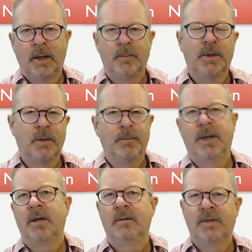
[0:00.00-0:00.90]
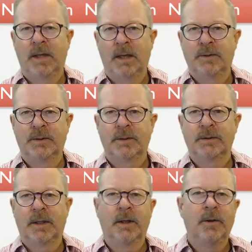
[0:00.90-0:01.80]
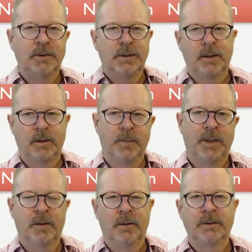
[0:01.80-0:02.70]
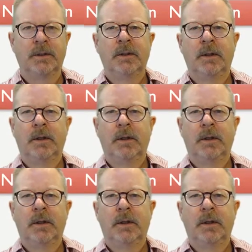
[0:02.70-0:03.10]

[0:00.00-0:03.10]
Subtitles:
and competitive analysis and understanding competitors